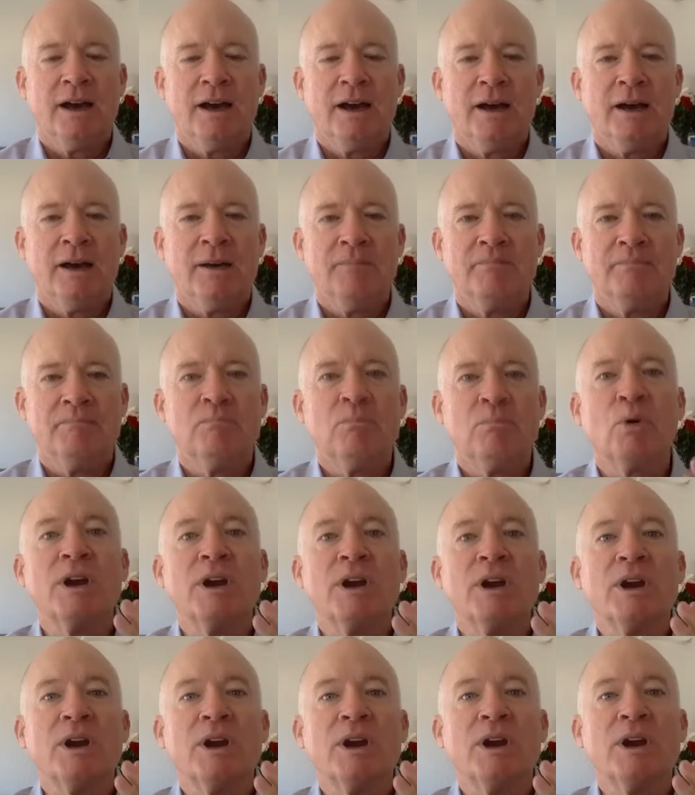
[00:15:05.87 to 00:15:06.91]
bring
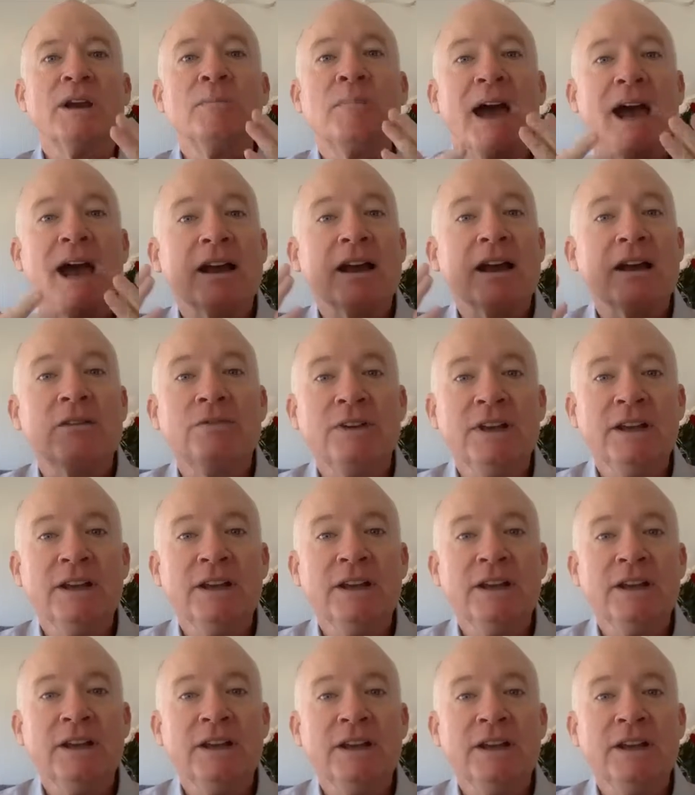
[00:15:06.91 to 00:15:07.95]
back a feeling.
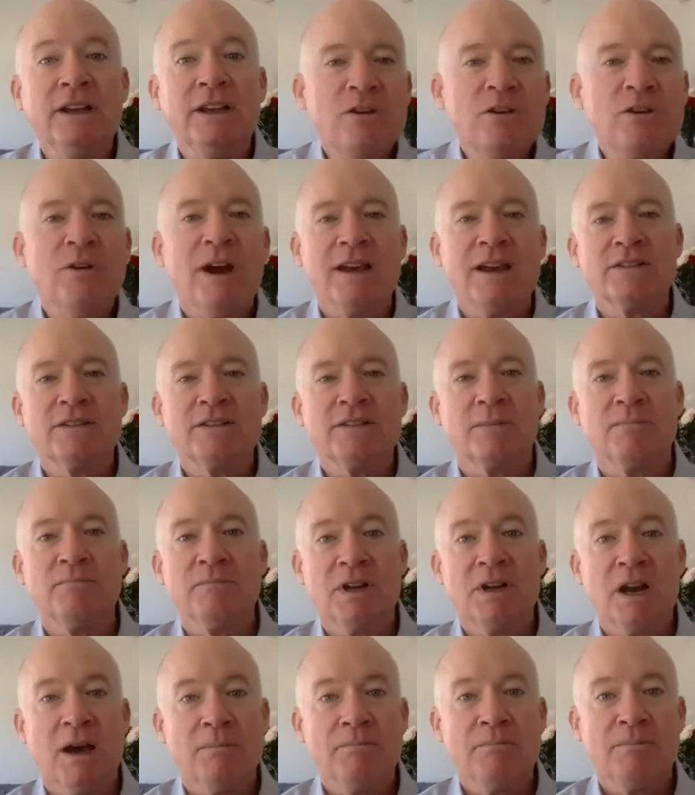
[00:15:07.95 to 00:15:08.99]
So you say
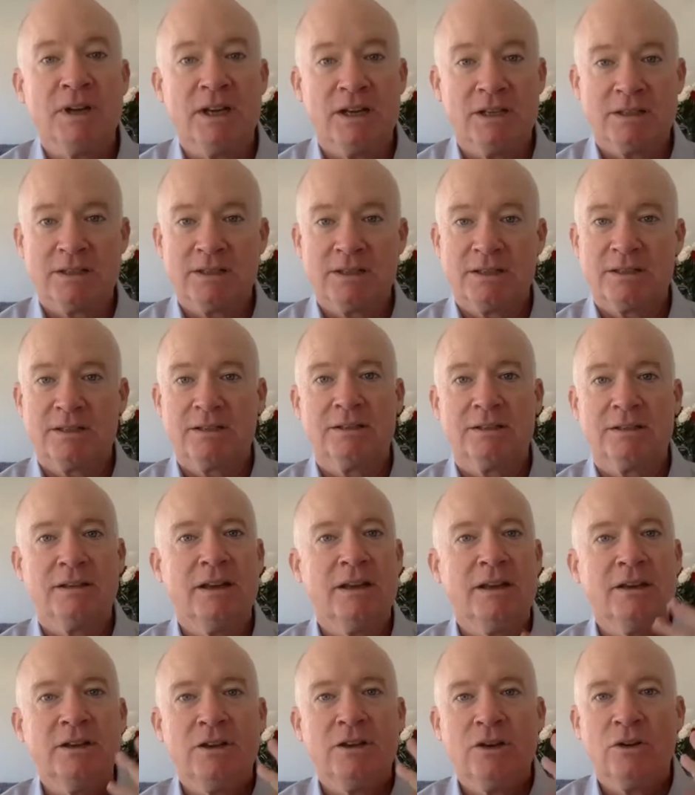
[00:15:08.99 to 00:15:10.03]
you have some
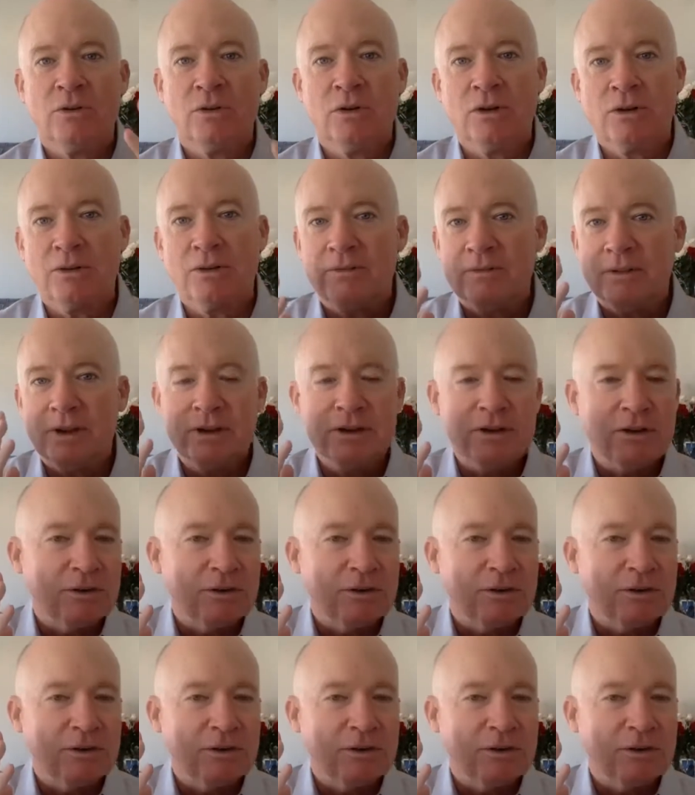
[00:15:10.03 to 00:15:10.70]
numbness in your